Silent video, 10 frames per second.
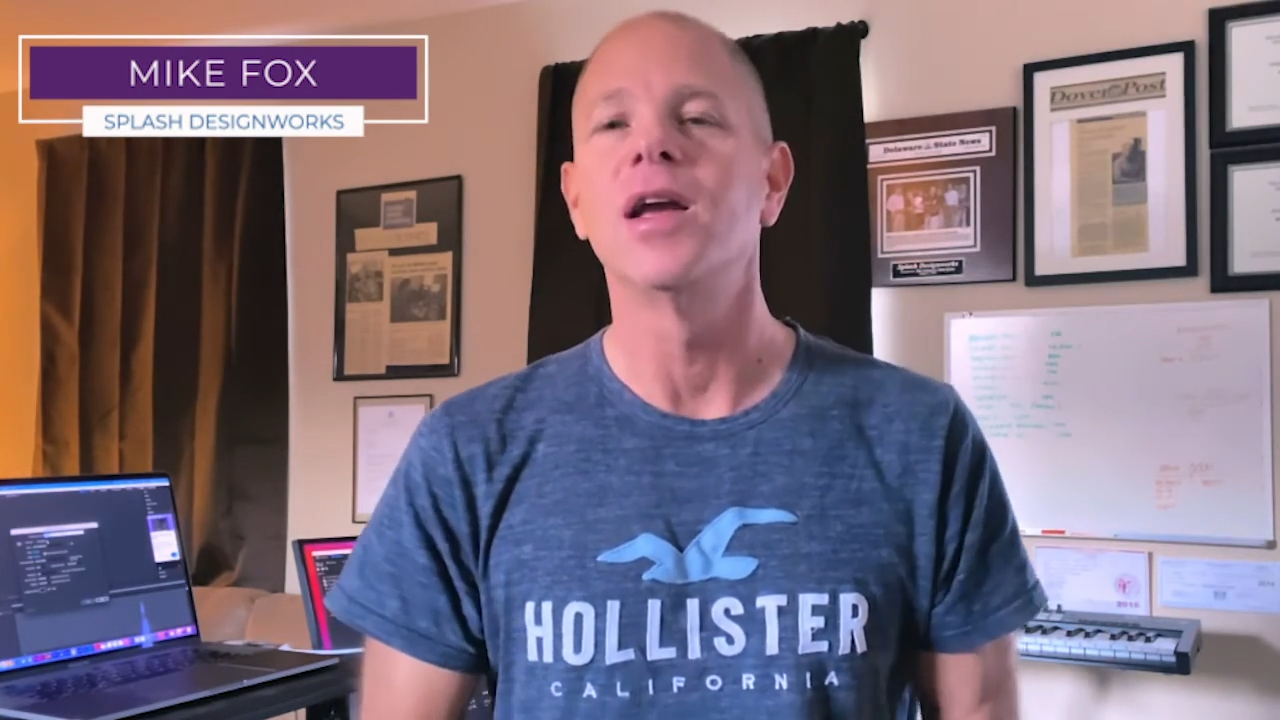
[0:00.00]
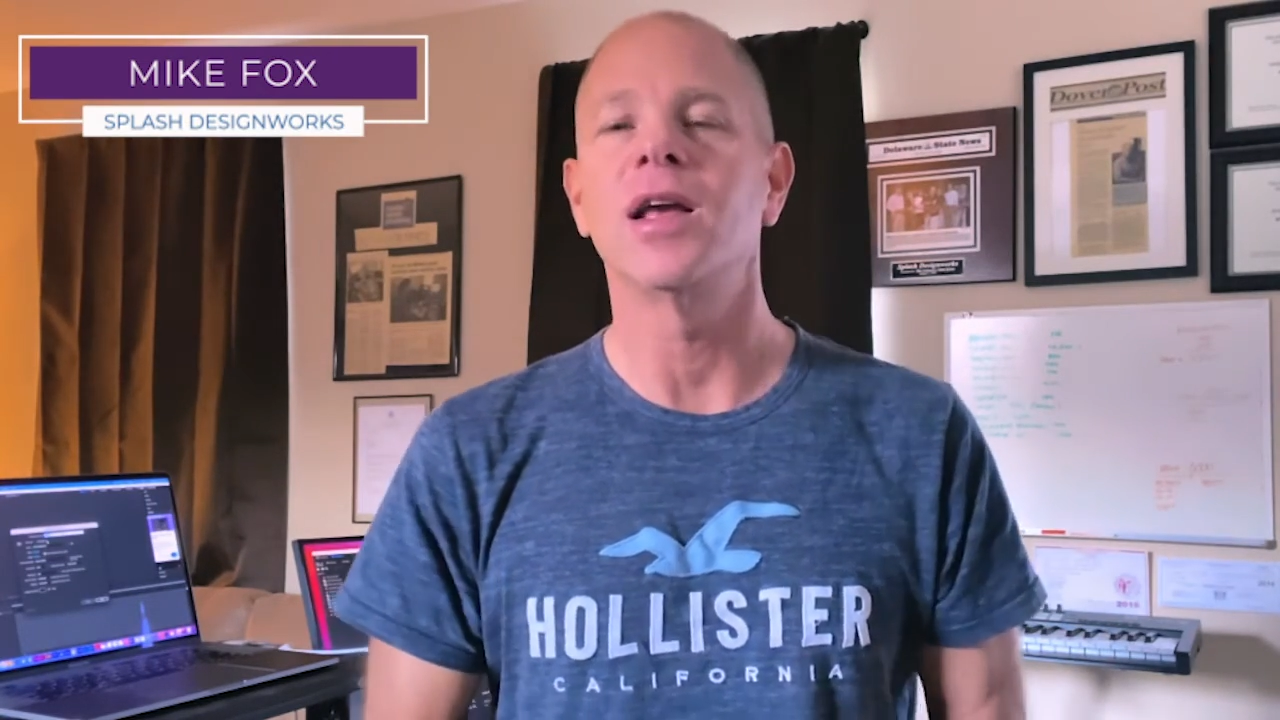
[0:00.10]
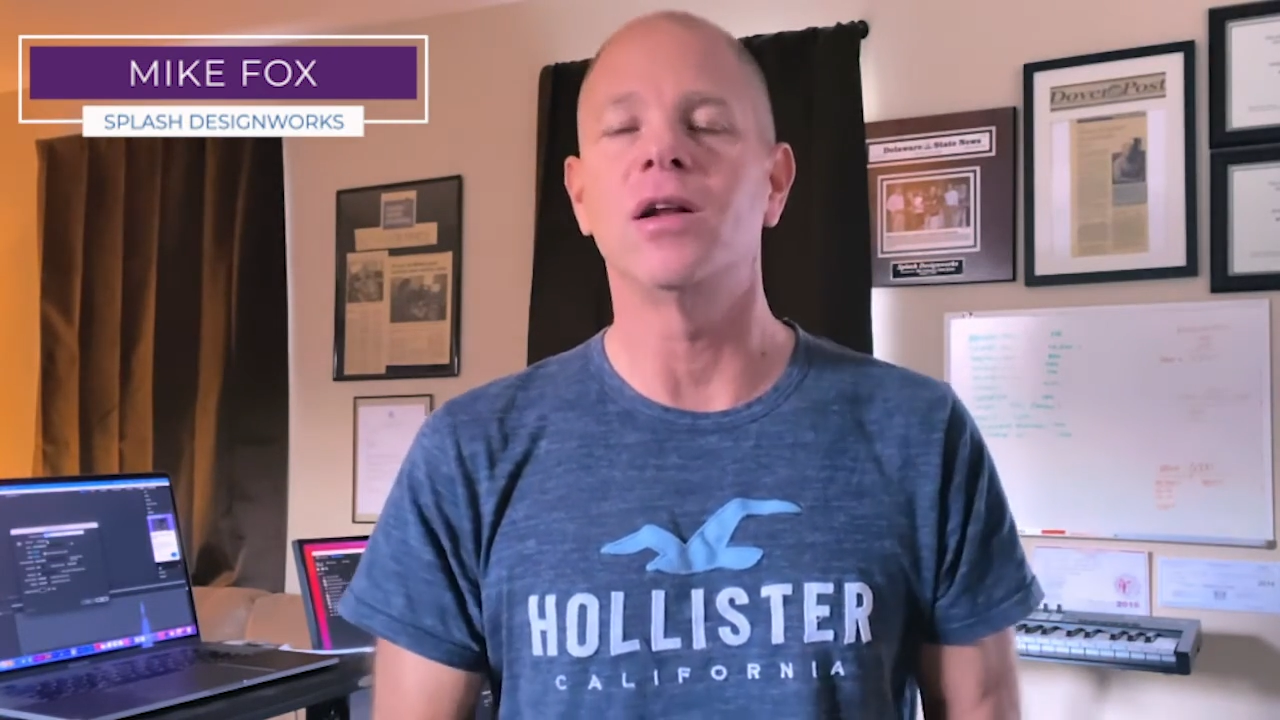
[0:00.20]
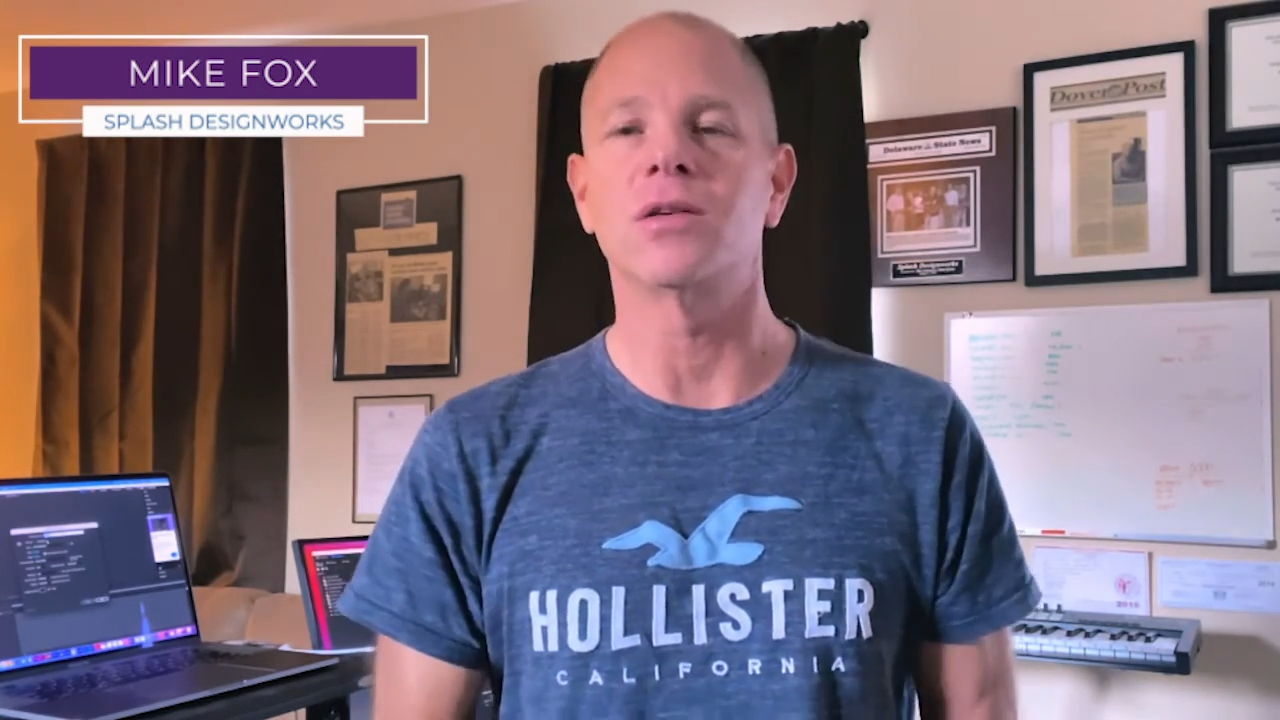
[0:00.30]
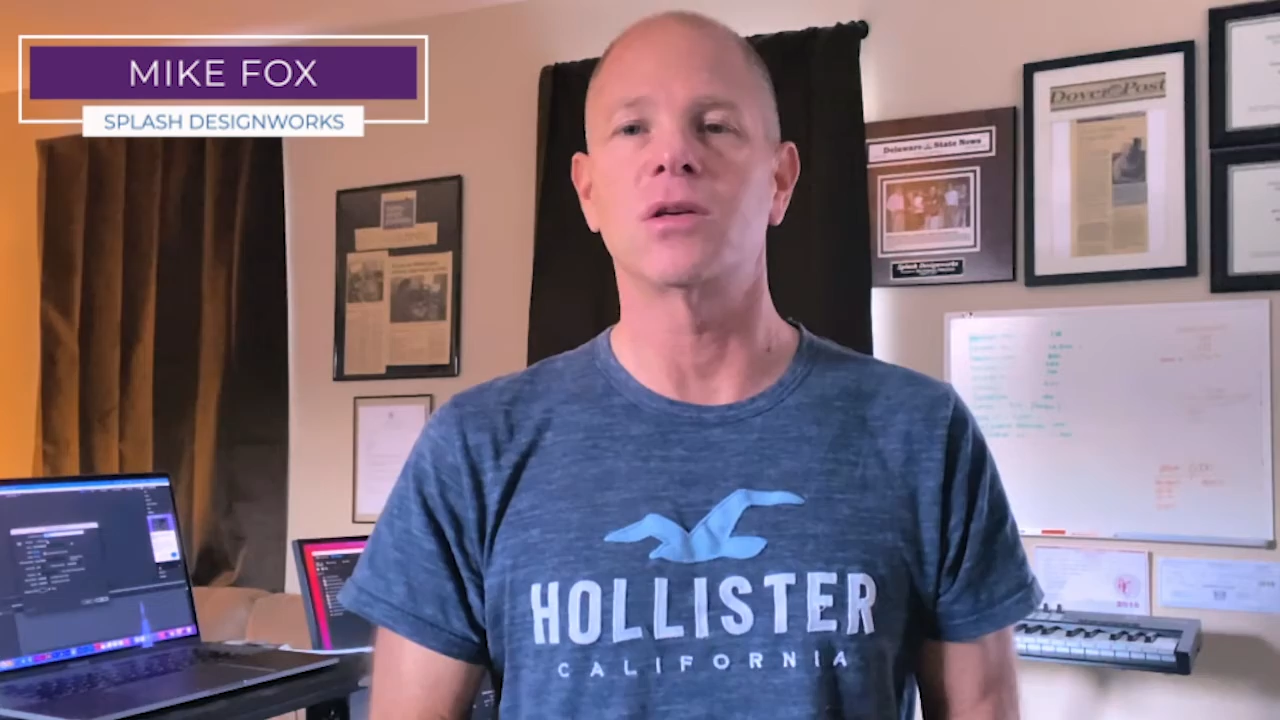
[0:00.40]

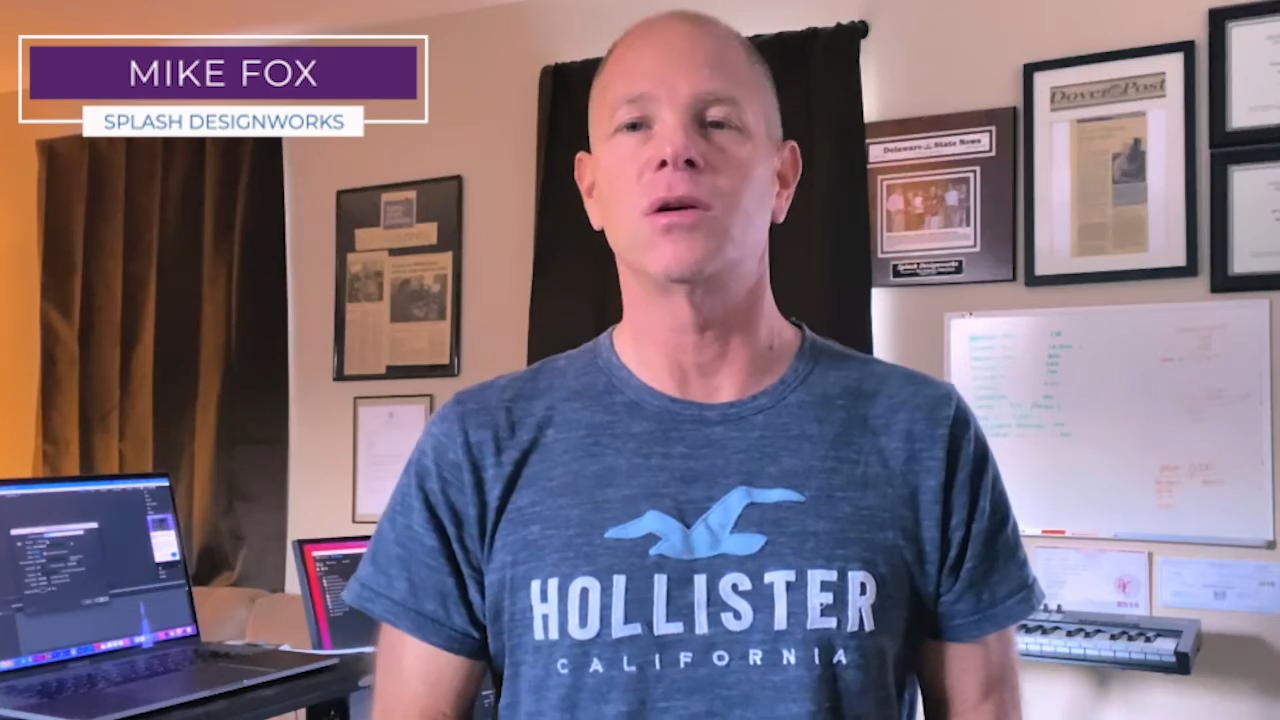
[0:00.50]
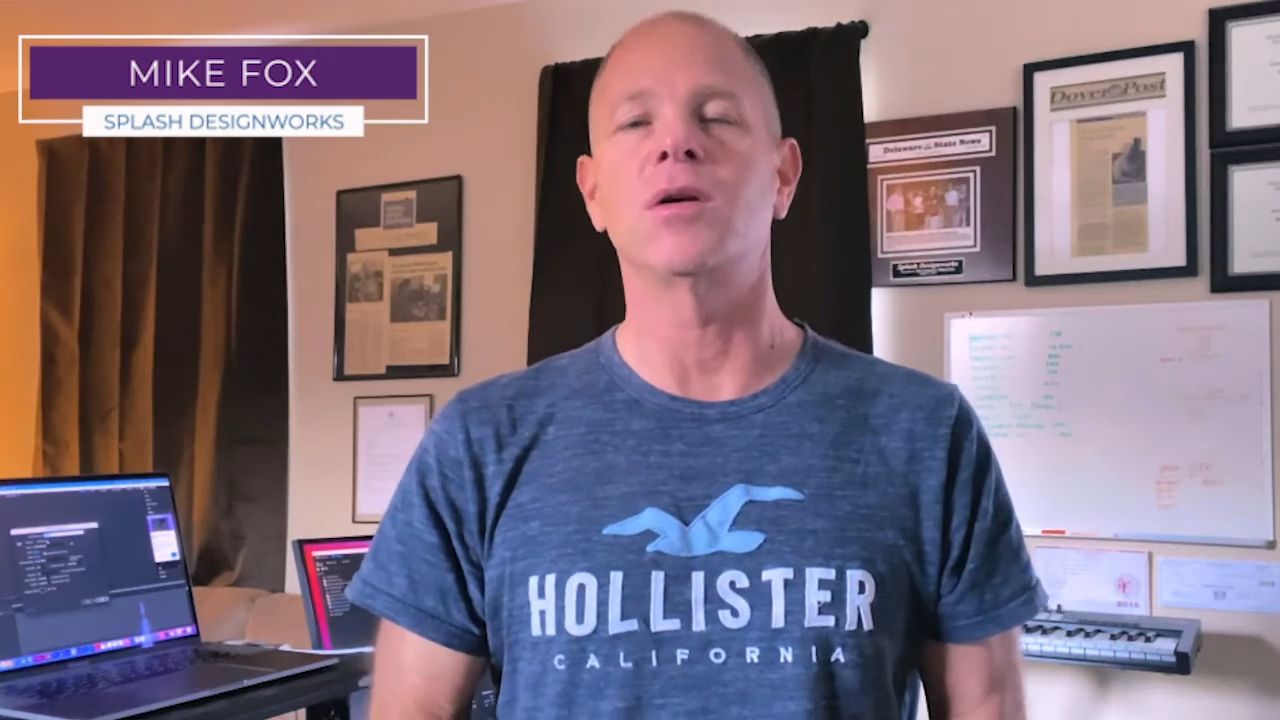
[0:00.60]
you know so